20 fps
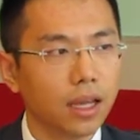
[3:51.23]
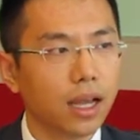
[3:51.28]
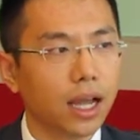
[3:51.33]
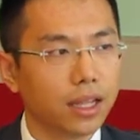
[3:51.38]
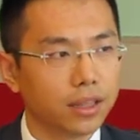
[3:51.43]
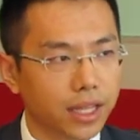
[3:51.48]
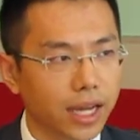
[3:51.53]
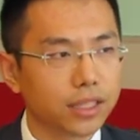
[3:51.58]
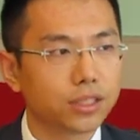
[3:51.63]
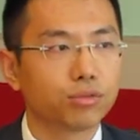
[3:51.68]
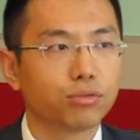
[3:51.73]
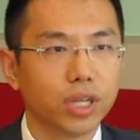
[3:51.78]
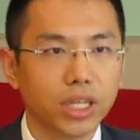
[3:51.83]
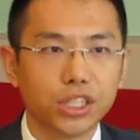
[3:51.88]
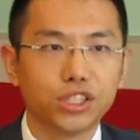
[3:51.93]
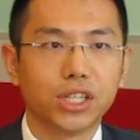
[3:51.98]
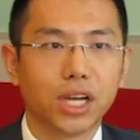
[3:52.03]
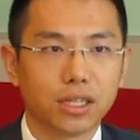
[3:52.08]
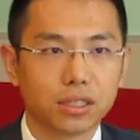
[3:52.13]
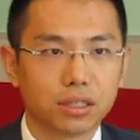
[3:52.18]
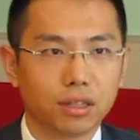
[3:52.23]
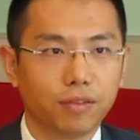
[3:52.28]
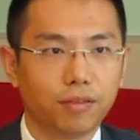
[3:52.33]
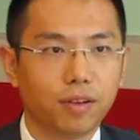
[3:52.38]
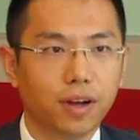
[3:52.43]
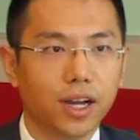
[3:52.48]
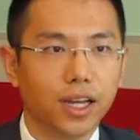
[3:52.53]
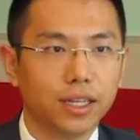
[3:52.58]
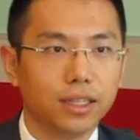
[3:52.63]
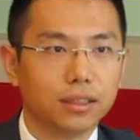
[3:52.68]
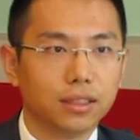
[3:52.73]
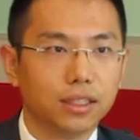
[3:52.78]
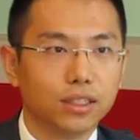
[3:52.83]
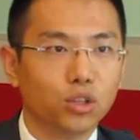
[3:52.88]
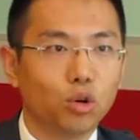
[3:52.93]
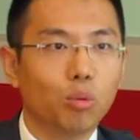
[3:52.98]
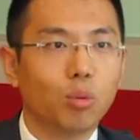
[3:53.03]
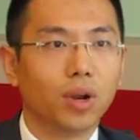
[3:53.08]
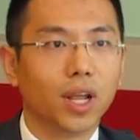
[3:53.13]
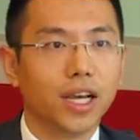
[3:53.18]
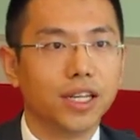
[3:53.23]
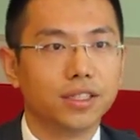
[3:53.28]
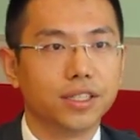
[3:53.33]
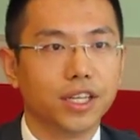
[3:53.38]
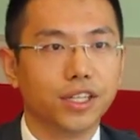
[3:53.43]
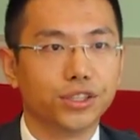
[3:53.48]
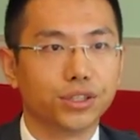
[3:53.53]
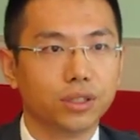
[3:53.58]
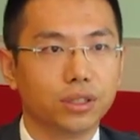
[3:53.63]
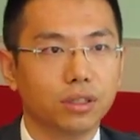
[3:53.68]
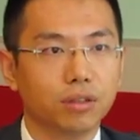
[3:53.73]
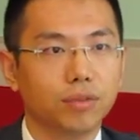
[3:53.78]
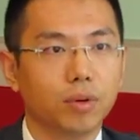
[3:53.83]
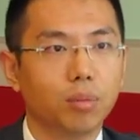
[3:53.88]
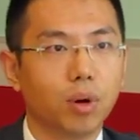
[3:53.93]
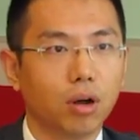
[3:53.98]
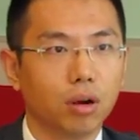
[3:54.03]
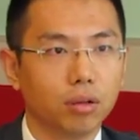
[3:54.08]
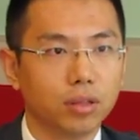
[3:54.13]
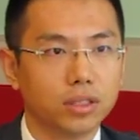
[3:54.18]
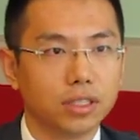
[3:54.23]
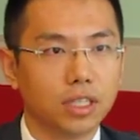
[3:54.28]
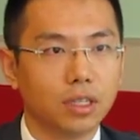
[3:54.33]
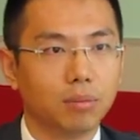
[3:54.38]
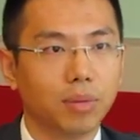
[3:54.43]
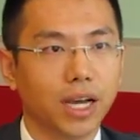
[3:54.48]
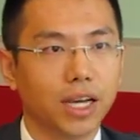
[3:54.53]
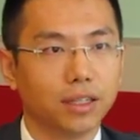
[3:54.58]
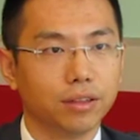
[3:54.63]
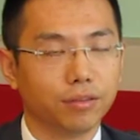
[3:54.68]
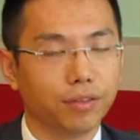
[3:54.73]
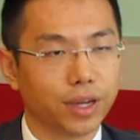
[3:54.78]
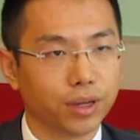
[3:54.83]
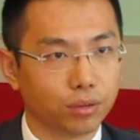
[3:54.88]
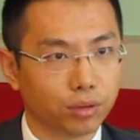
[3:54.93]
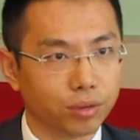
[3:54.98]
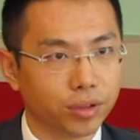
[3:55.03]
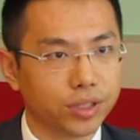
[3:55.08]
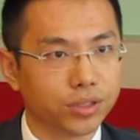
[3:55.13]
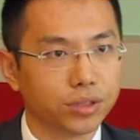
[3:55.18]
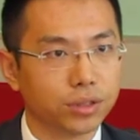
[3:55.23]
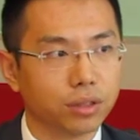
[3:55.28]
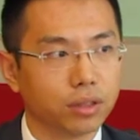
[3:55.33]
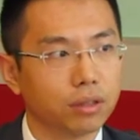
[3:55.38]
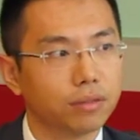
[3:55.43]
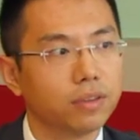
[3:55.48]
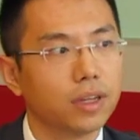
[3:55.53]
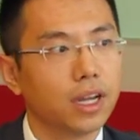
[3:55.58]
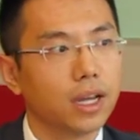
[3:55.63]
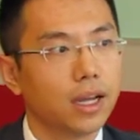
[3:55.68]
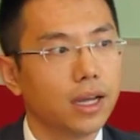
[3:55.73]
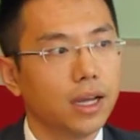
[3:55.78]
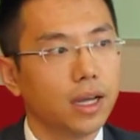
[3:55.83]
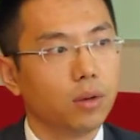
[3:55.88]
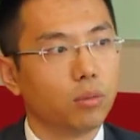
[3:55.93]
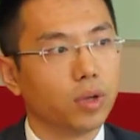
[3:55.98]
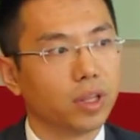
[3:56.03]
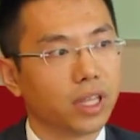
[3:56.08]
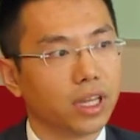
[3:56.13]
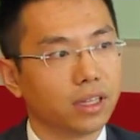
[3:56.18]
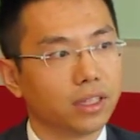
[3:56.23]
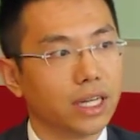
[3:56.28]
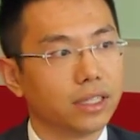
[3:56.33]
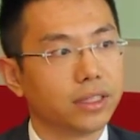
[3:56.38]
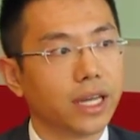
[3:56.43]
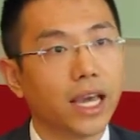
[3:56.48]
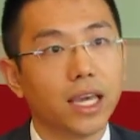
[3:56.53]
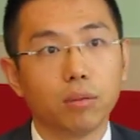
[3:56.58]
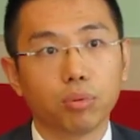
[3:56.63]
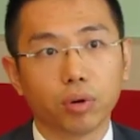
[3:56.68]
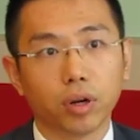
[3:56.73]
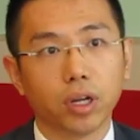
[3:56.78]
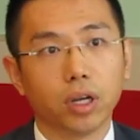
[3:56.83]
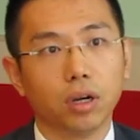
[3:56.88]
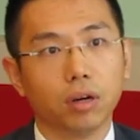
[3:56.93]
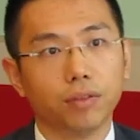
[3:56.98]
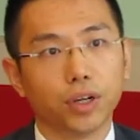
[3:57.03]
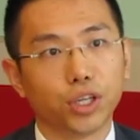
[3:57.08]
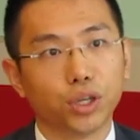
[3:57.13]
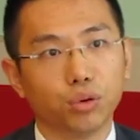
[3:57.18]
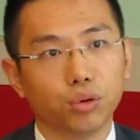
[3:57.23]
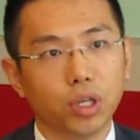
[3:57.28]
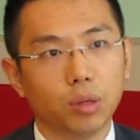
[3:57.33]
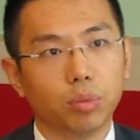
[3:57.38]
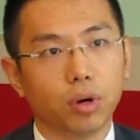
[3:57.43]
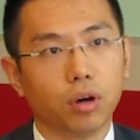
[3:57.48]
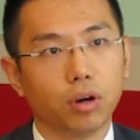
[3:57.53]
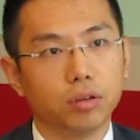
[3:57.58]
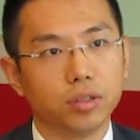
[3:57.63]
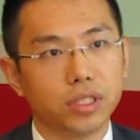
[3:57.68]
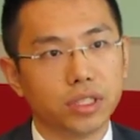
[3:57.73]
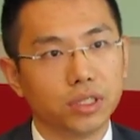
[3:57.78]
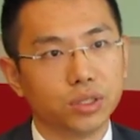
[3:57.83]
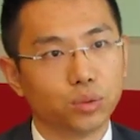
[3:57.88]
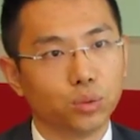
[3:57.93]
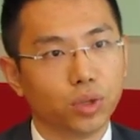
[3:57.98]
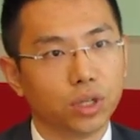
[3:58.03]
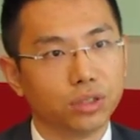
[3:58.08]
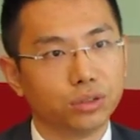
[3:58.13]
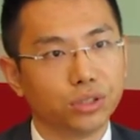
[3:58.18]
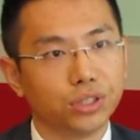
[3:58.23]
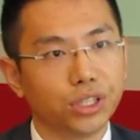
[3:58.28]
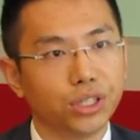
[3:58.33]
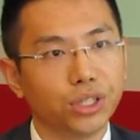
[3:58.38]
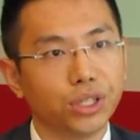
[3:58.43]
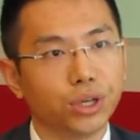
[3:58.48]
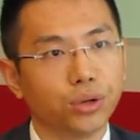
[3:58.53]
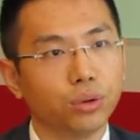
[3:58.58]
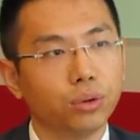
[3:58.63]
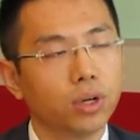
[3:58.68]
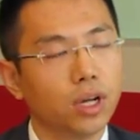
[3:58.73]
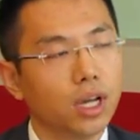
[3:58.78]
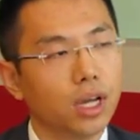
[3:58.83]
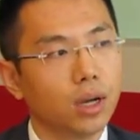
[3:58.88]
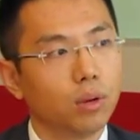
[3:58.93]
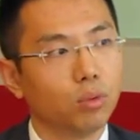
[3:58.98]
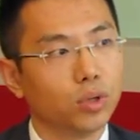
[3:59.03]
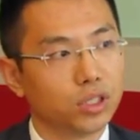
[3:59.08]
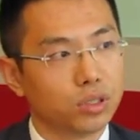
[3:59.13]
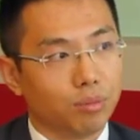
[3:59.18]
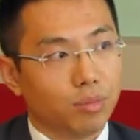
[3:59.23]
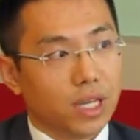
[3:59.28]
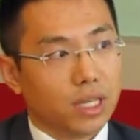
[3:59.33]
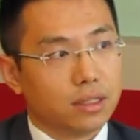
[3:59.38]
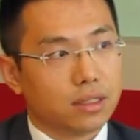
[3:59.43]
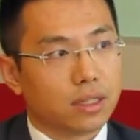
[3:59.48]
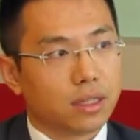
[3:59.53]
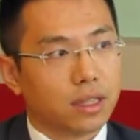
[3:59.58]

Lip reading: And that's really justifying the normalization of a policy by the Federal Reserve. We think that tapering of QE policies will continue, which means